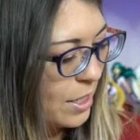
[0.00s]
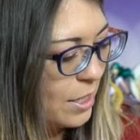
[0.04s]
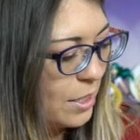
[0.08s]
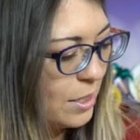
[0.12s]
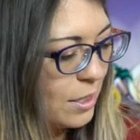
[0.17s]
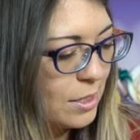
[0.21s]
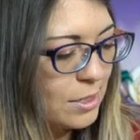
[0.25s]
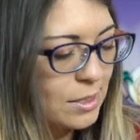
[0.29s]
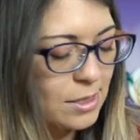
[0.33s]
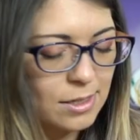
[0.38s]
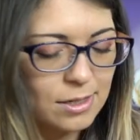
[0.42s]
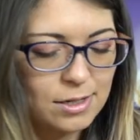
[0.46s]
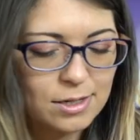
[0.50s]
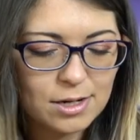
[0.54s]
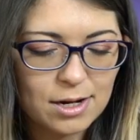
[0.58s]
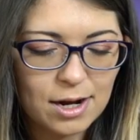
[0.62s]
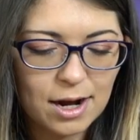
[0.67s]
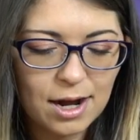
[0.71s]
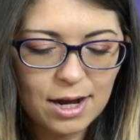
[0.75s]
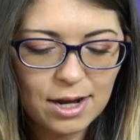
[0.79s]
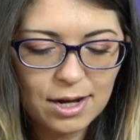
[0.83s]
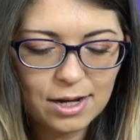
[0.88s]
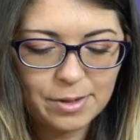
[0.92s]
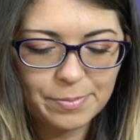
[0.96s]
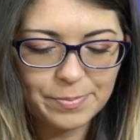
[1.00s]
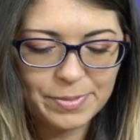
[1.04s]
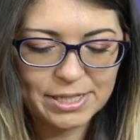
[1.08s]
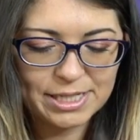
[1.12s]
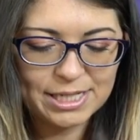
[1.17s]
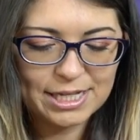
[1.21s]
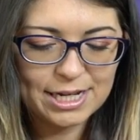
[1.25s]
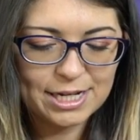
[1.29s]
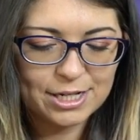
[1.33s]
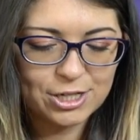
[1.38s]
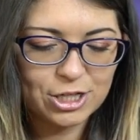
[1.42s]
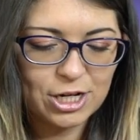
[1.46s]
it is not a
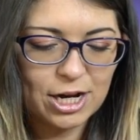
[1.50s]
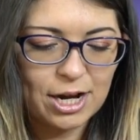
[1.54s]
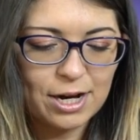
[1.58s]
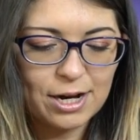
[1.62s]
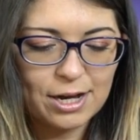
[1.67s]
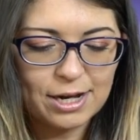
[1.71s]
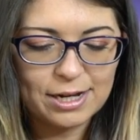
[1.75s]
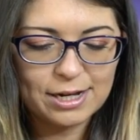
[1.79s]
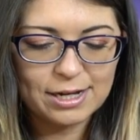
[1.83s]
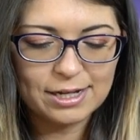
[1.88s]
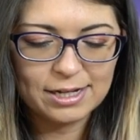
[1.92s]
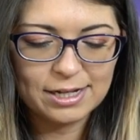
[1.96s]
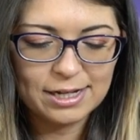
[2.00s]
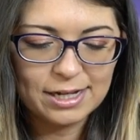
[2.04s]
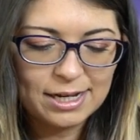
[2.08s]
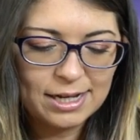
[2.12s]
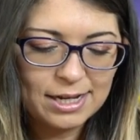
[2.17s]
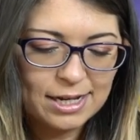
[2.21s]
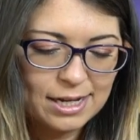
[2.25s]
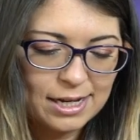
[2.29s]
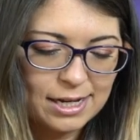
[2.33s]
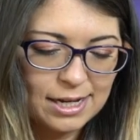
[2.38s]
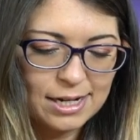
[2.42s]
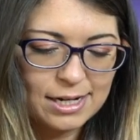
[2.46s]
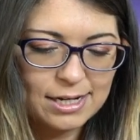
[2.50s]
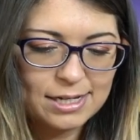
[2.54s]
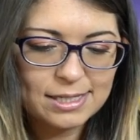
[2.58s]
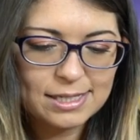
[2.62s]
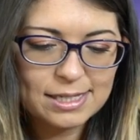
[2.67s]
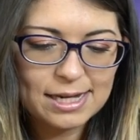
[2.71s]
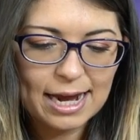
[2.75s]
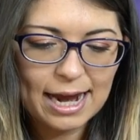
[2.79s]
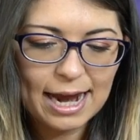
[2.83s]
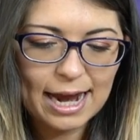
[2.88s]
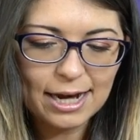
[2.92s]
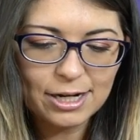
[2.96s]
petite chara. It
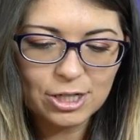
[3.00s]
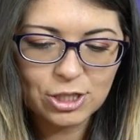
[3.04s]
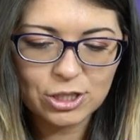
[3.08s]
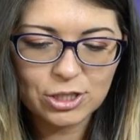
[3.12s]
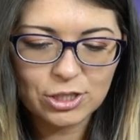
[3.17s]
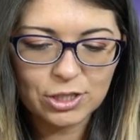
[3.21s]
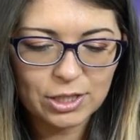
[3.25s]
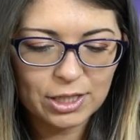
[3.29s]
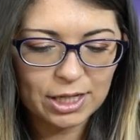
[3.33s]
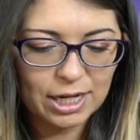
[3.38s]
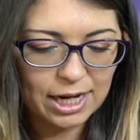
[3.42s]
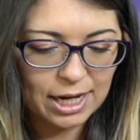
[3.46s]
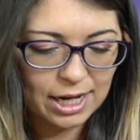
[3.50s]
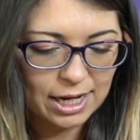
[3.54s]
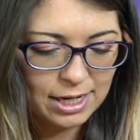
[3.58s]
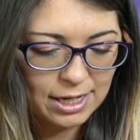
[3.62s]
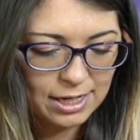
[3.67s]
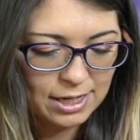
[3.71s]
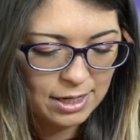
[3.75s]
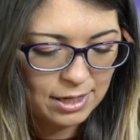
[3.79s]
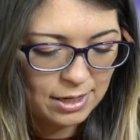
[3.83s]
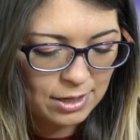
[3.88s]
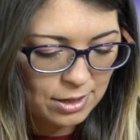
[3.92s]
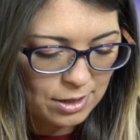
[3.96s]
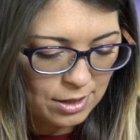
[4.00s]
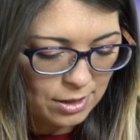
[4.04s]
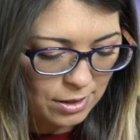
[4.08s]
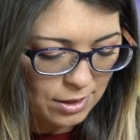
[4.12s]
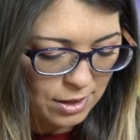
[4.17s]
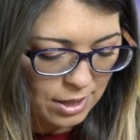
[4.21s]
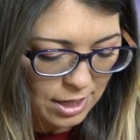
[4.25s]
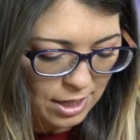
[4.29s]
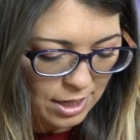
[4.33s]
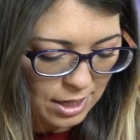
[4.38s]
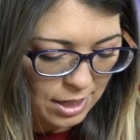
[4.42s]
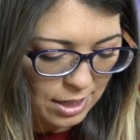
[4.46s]
is actually
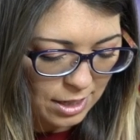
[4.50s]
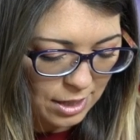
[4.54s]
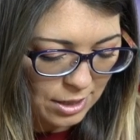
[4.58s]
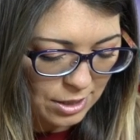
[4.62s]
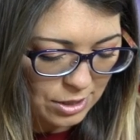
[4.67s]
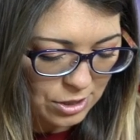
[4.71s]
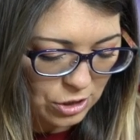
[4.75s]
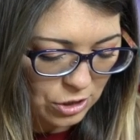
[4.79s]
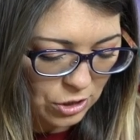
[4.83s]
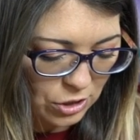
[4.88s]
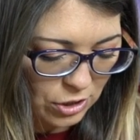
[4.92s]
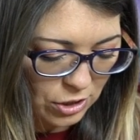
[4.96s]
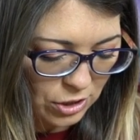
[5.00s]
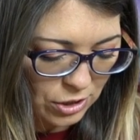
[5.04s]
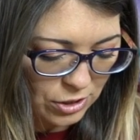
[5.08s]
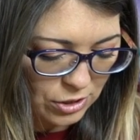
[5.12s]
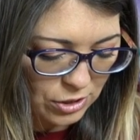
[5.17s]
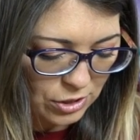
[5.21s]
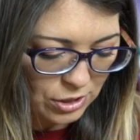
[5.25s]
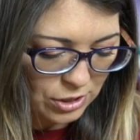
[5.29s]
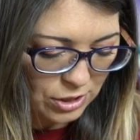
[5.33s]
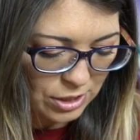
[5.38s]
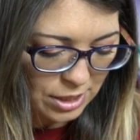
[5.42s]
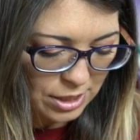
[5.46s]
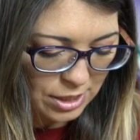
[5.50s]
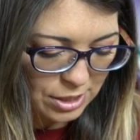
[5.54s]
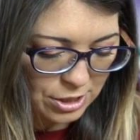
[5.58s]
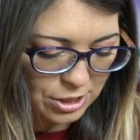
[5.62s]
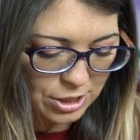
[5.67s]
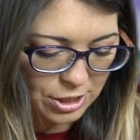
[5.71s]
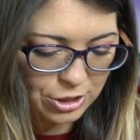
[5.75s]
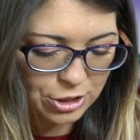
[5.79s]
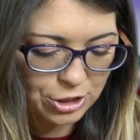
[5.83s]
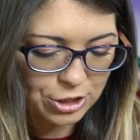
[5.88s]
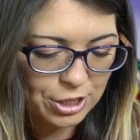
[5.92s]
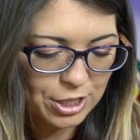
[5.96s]
the Eternal
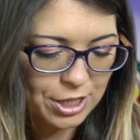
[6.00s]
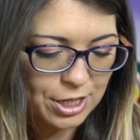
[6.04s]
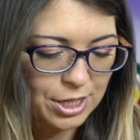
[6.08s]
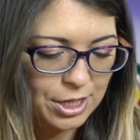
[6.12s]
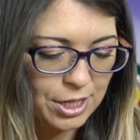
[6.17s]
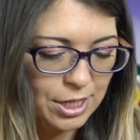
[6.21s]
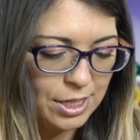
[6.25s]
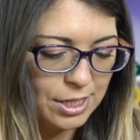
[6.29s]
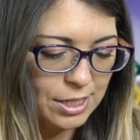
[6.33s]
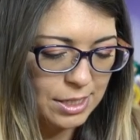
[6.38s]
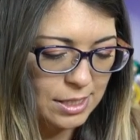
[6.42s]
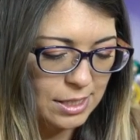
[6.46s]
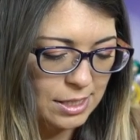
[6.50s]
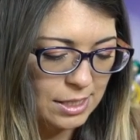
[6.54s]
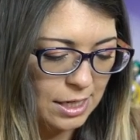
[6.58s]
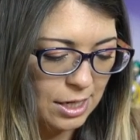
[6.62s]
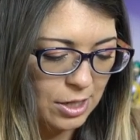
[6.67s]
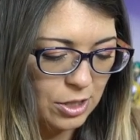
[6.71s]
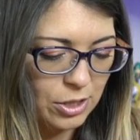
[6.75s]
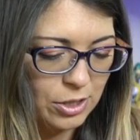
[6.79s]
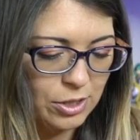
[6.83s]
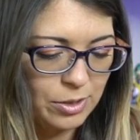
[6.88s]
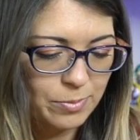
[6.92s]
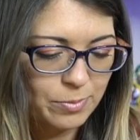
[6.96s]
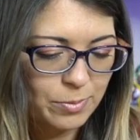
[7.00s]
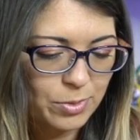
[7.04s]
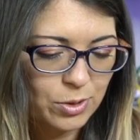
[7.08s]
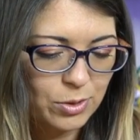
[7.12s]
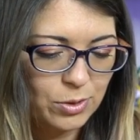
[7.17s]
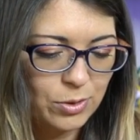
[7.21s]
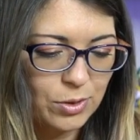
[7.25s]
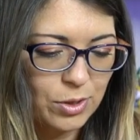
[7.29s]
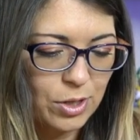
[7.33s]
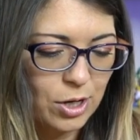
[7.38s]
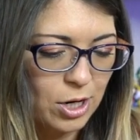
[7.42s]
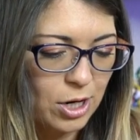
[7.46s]
Edition Sailor
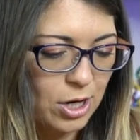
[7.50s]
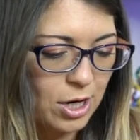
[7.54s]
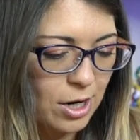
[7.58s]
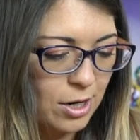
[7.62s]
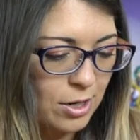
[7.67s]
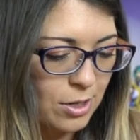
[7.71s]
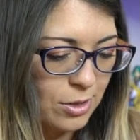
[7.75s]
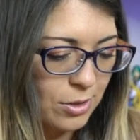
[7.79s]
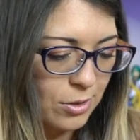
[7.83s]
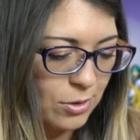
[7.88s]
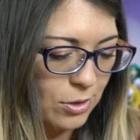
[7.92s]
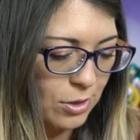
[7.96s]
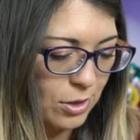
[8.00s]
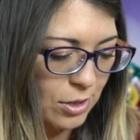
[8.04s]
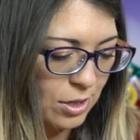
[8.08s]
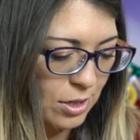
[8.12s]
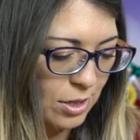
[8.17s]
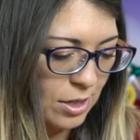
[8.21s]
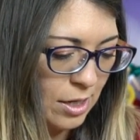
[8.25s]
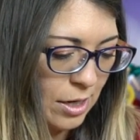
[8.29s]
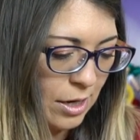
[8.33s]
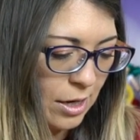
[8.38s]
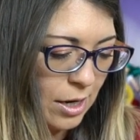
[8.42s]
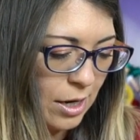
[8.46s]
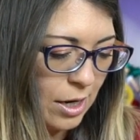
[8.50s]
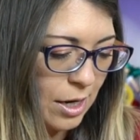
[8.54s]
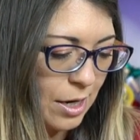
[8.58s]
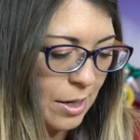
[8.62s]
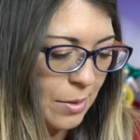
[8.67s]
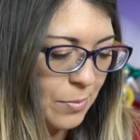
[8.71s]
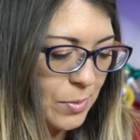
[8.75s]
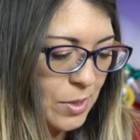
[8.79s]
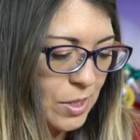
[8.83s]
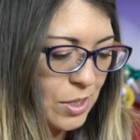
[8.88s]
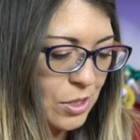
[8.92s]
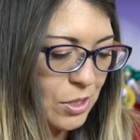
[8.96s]
Moon article.
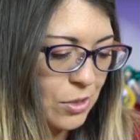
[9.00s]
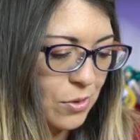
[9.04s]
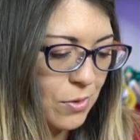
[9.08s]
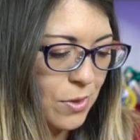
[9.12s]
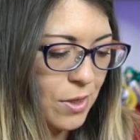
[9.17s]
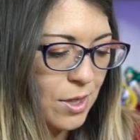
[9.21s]
So